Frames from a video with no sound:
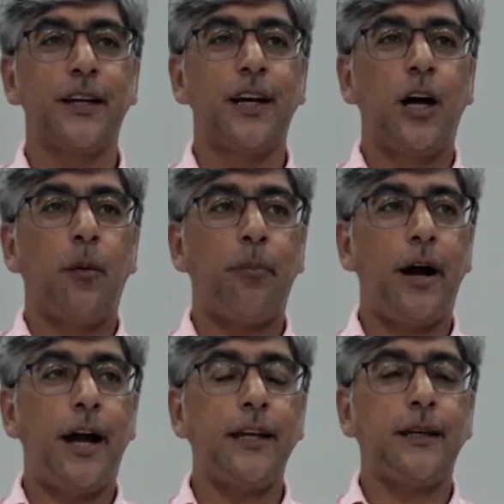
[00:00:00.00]

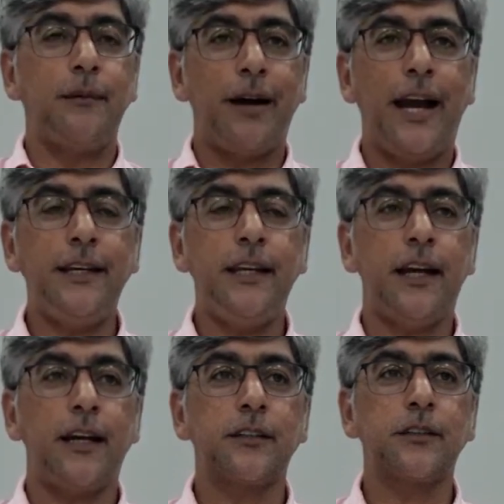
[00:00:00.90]
by reminding
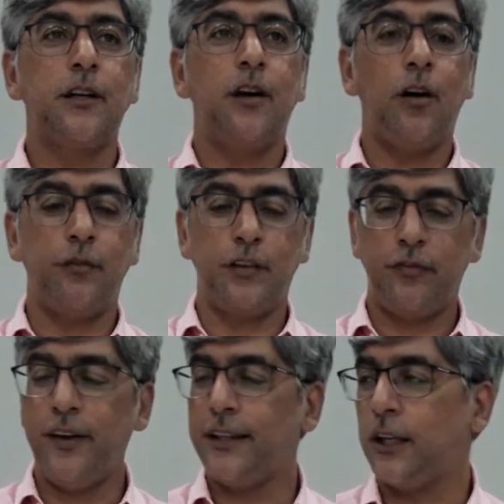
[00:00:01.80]
us of the
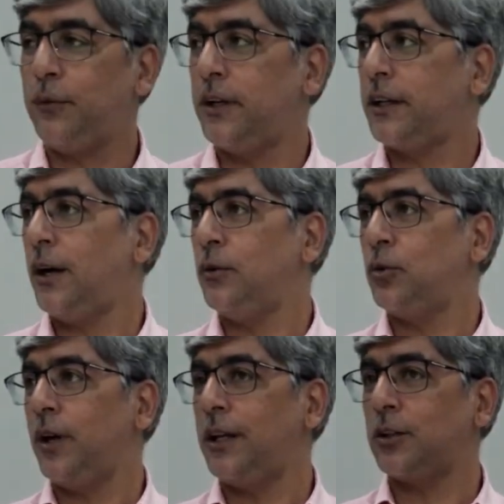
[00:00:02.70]
fact that we'll account to
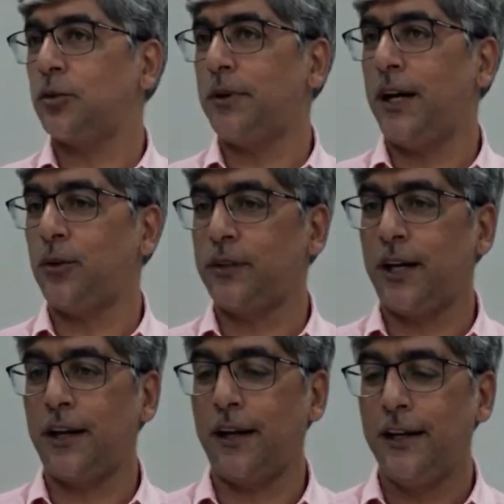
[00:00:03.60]
Allah subhanahu wa
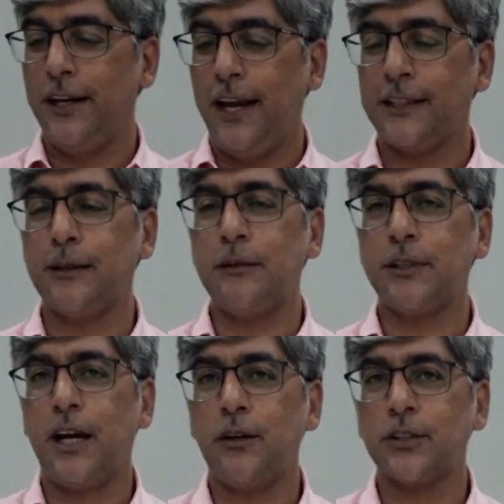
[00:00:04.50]
ta'ala. And sometimes I
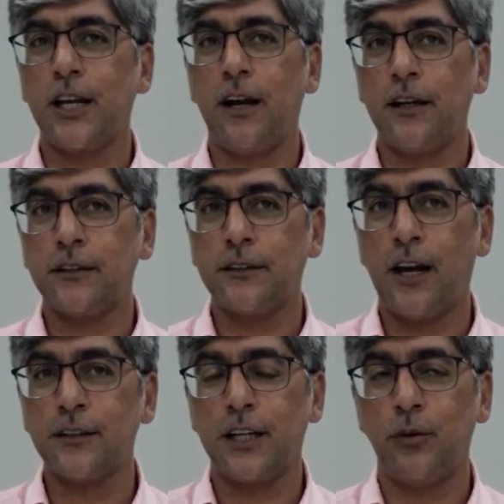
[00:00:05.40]

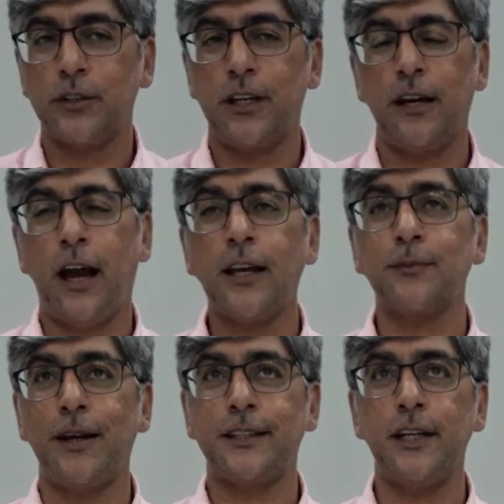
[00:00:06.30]
ask
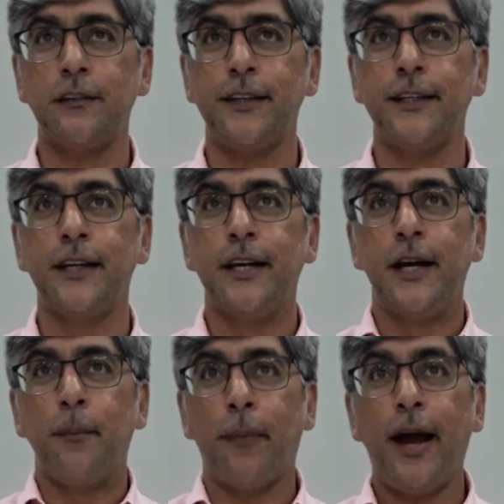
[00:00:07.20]
myself that
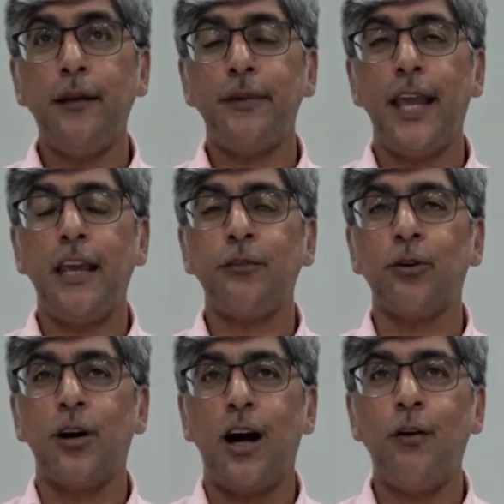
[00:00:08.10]
my behavior,
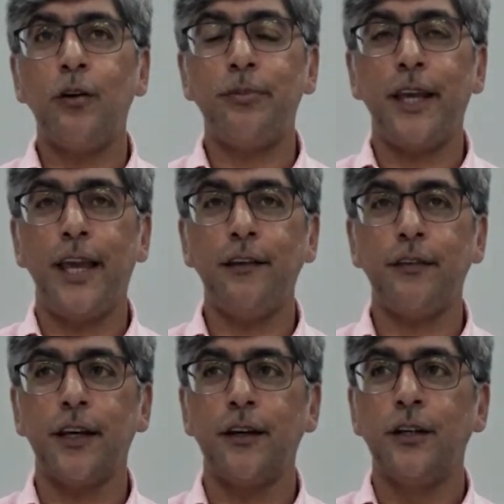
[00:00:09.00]
our
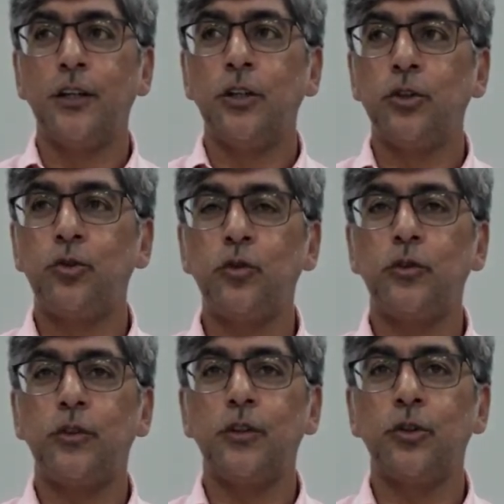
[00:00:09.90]
behavior should
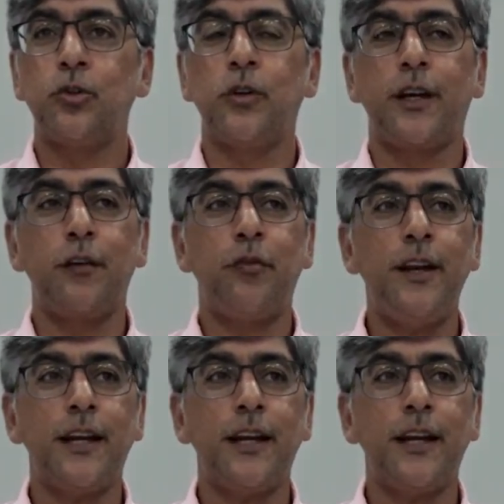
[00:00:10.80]
reflect